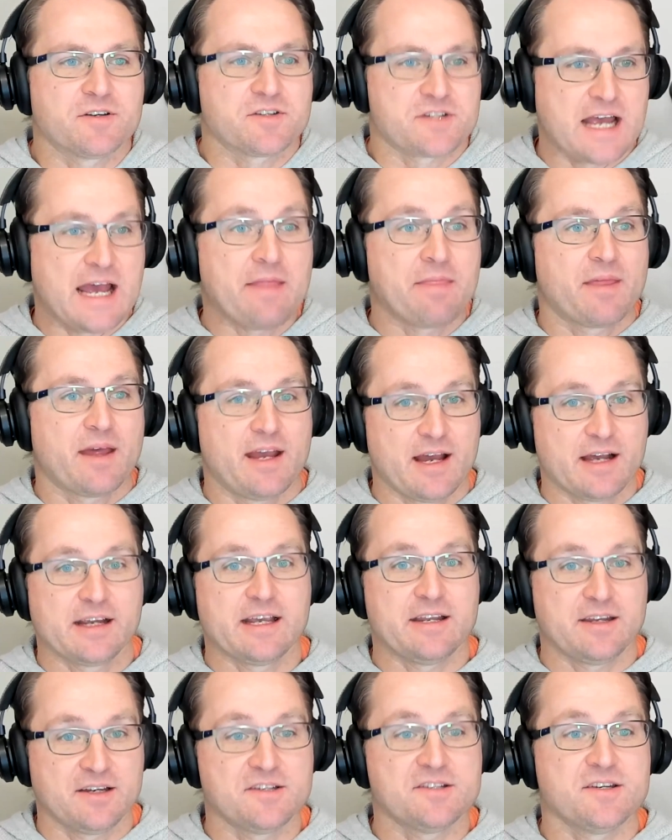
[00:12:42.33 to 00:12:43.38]
and they are
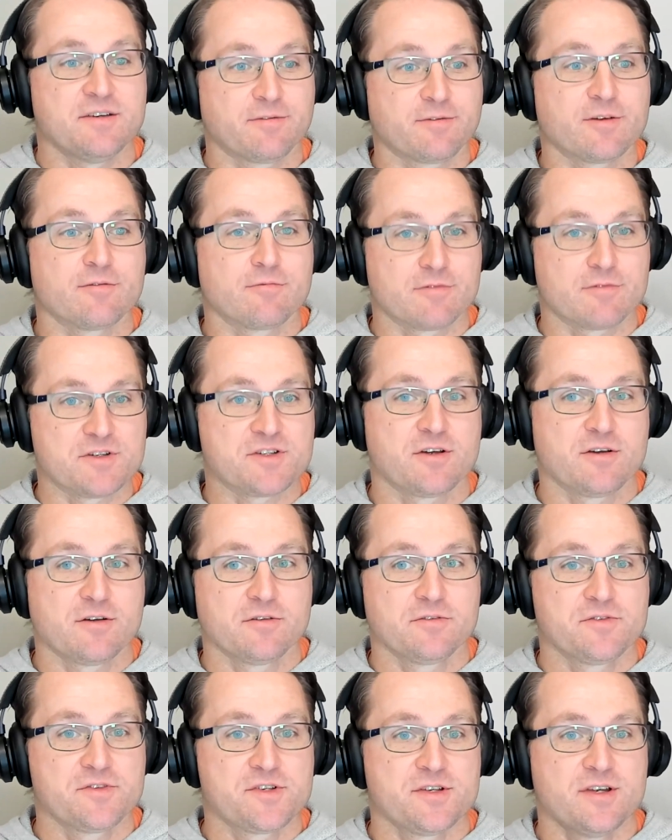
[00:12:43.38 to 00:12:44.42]
getting different
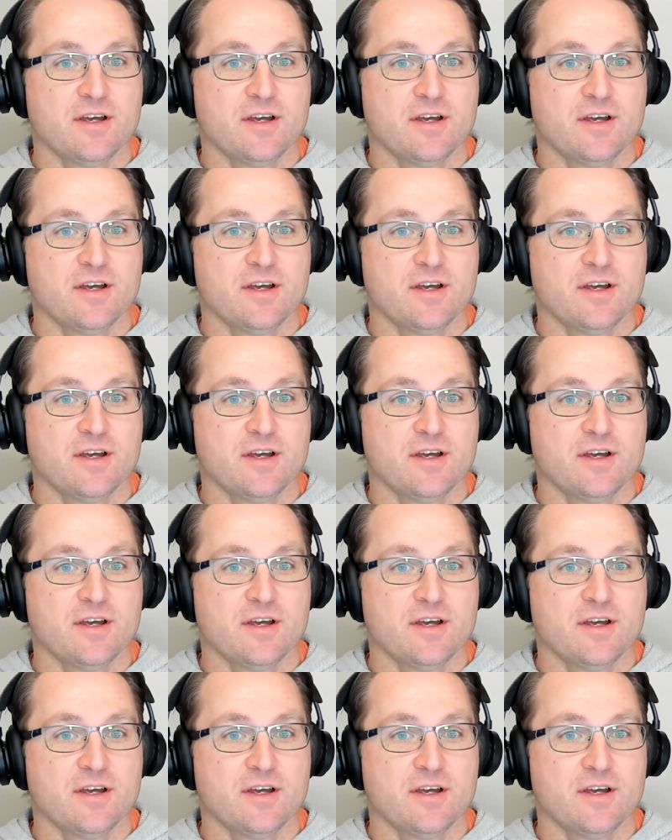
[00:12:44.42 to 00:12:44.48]
results.